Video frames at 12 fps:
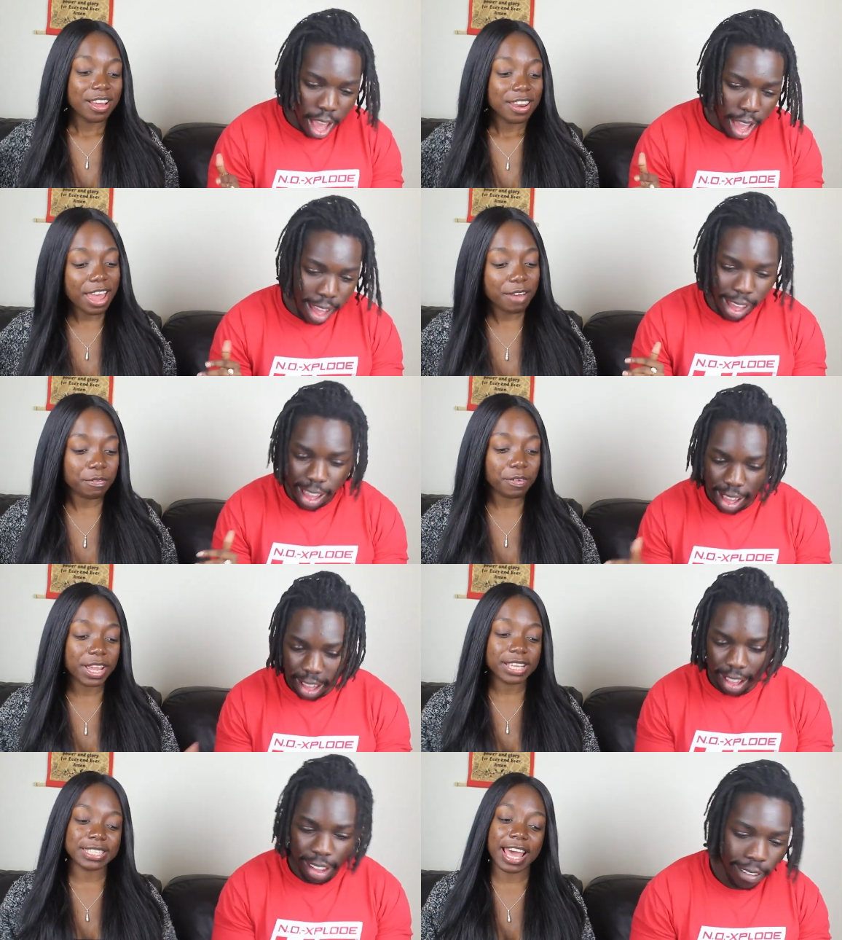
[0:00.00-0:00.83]

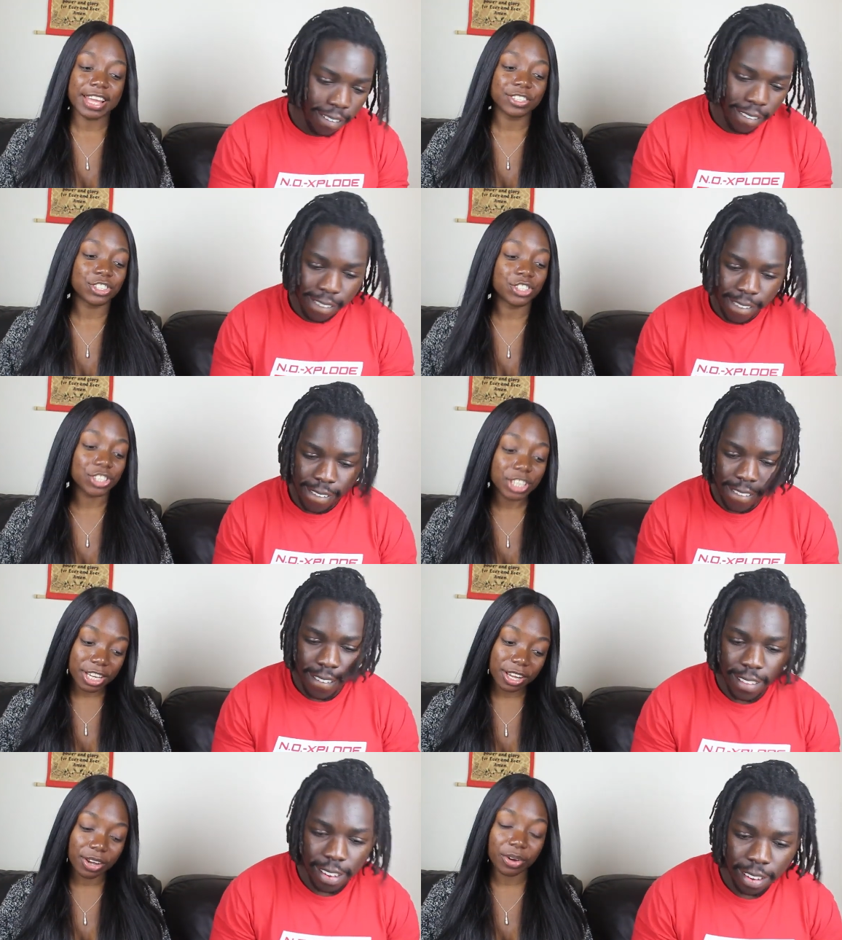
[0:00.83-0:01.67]
Speaker 1: Netflix and
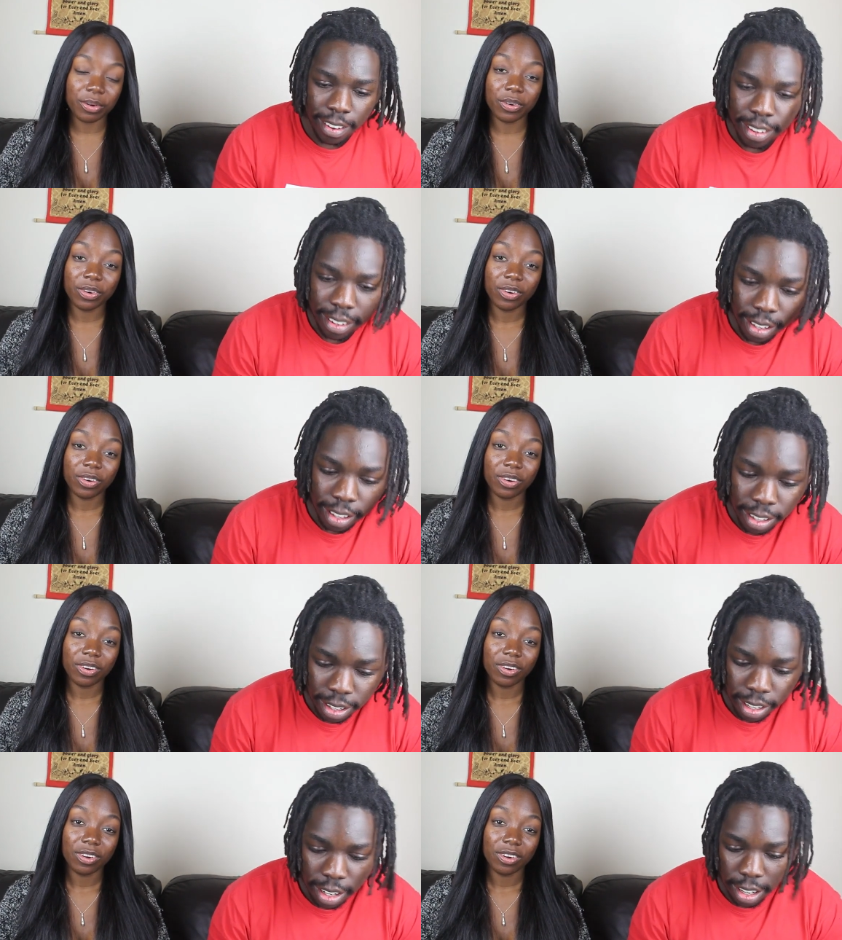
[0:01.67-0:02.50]
Chill.
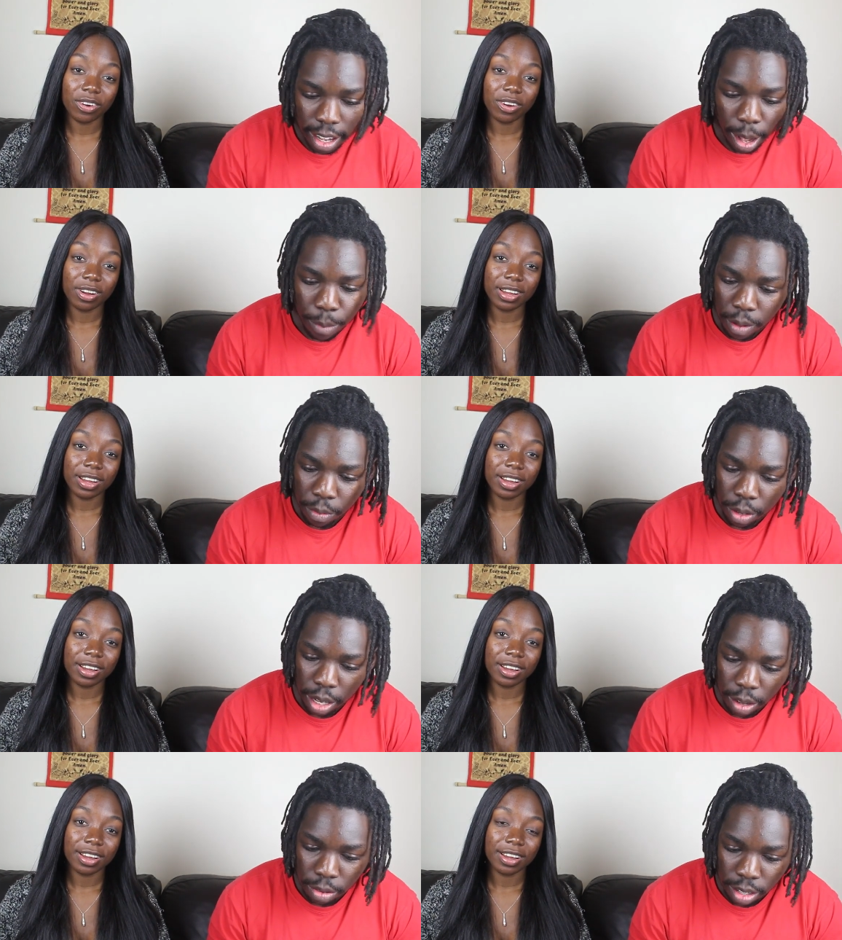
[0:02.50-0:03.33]
Speaker 2: I,
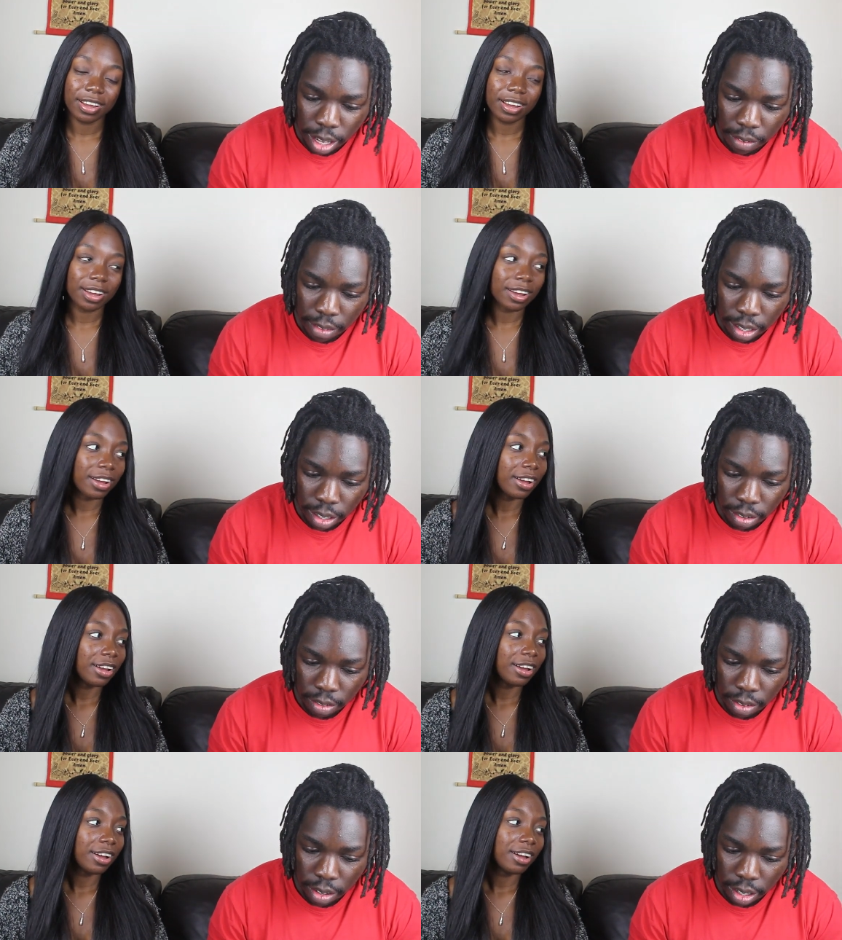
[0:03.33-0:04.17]
thought that was left
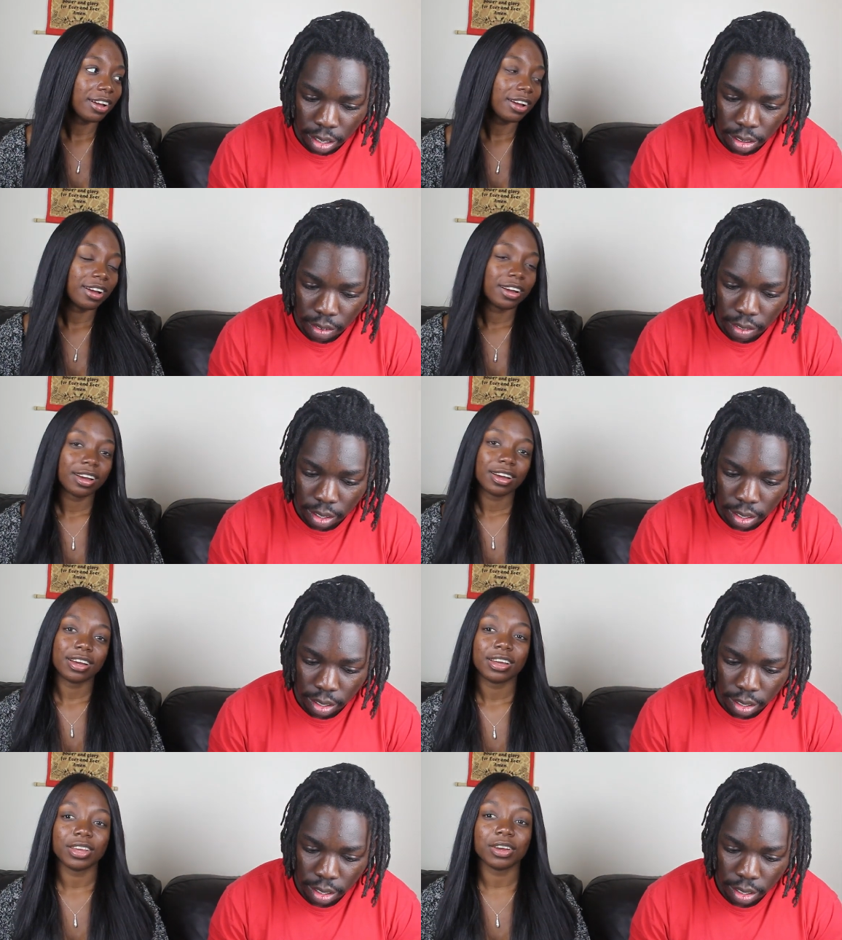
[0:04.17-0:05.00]
in
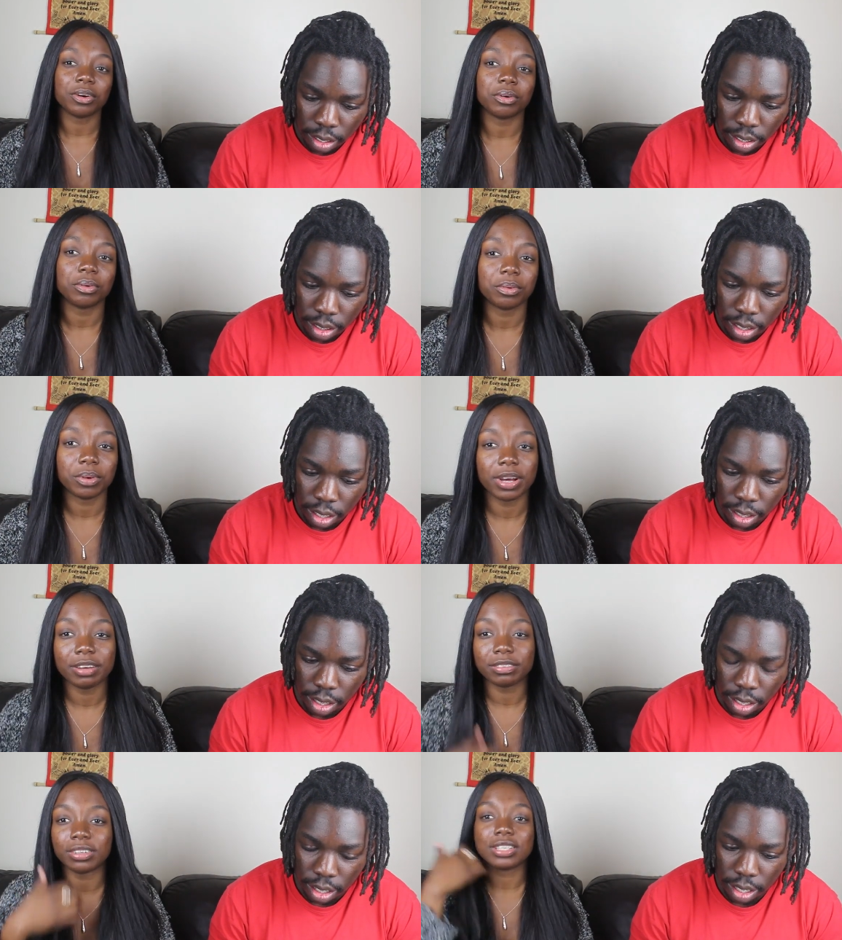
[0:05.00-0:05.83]
2017. Yo,
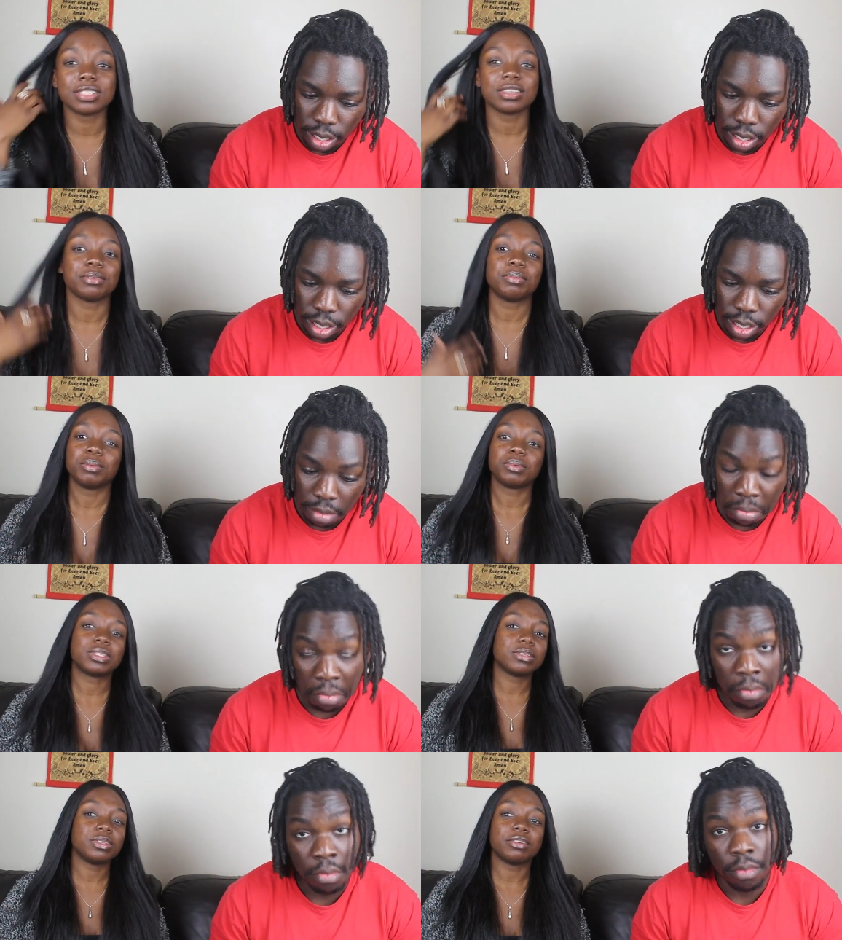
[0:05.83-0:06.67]
Speaker 1: whatever. It's, people are
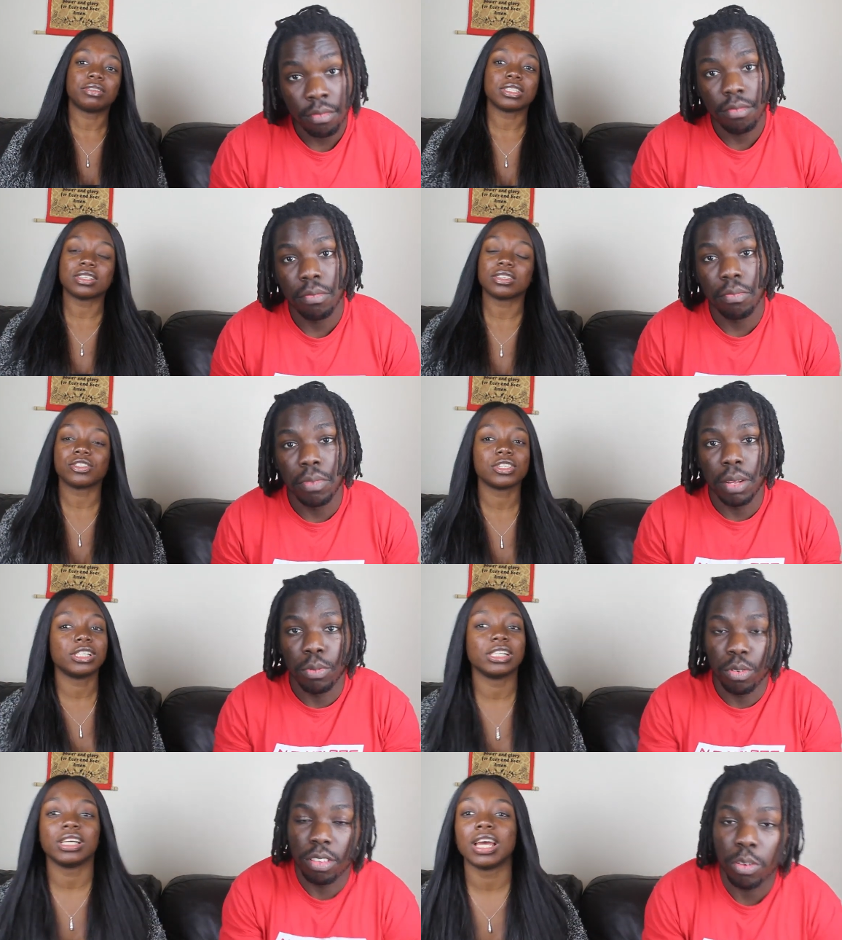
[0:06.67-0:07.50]
still Netflixing and
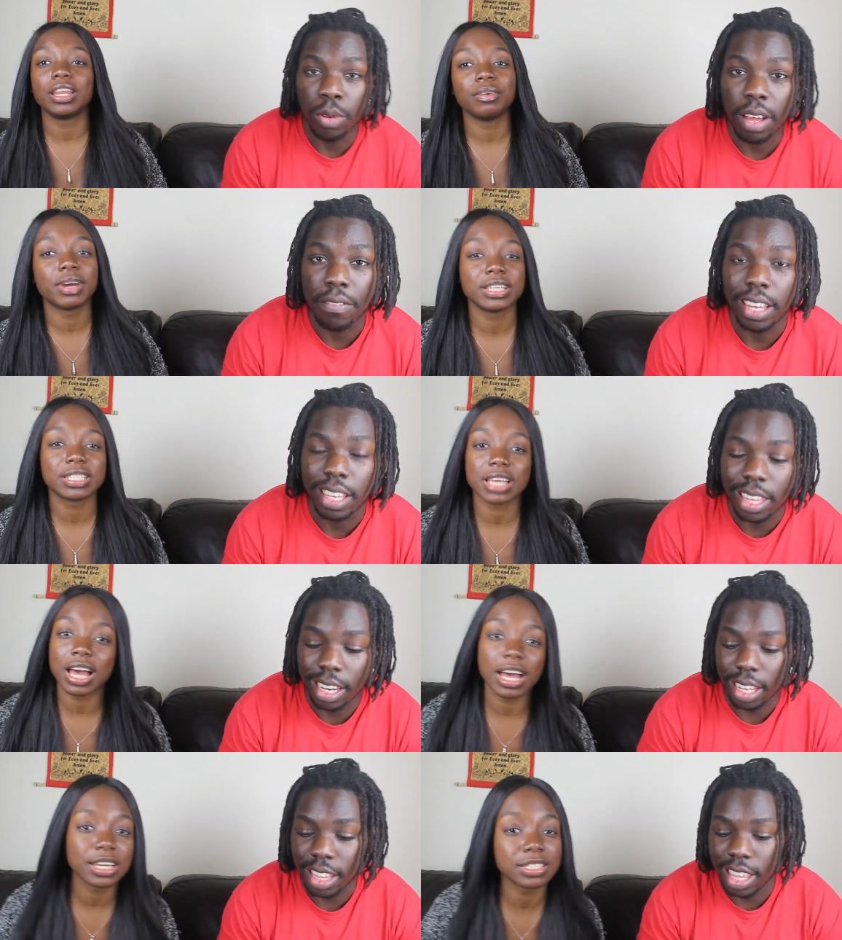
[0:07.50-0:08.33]
chilling. People still Anyways, Netflixing
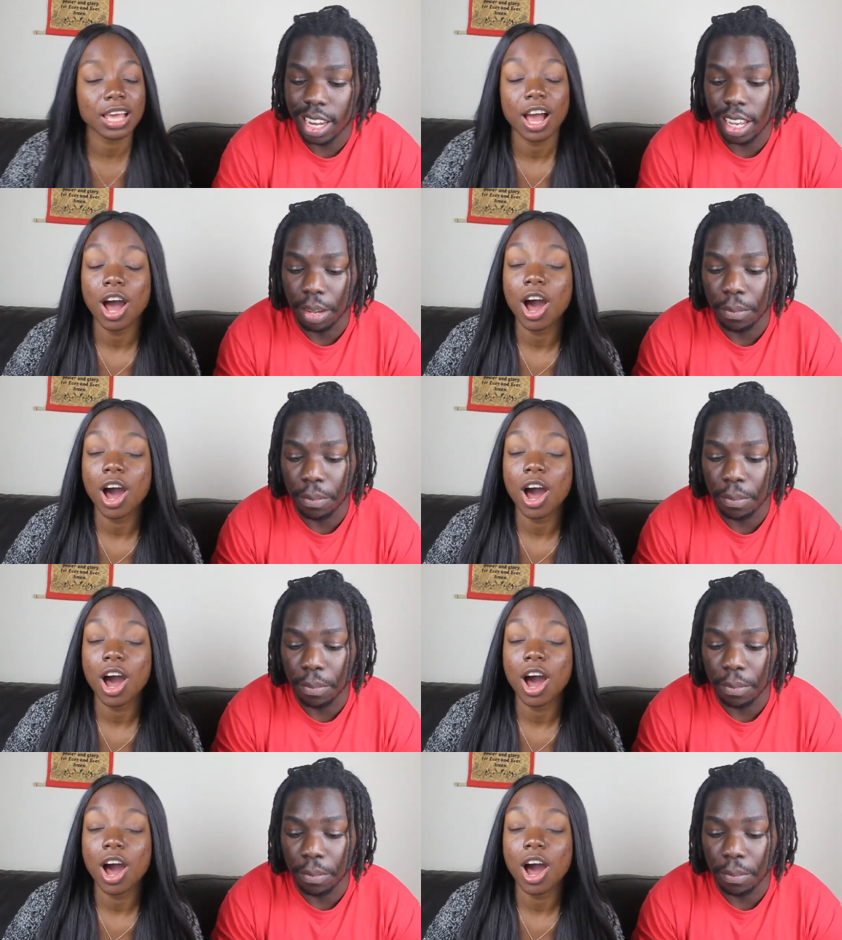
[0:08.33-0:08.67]
guys. and chilling.